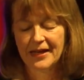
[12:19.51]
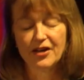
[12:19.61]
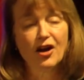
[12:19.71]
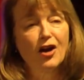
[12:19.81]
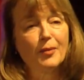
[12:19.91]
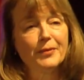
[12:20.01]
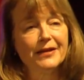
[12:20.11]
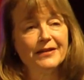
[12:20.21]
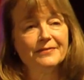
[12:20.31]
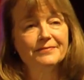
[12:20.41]
in
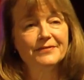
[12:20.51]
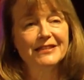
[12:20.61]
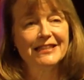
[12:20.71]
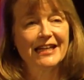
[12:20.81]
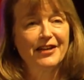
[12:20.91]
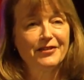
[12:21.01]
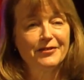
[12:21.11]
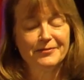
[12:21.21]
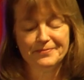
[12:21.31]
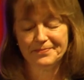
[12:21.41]
harmony, together.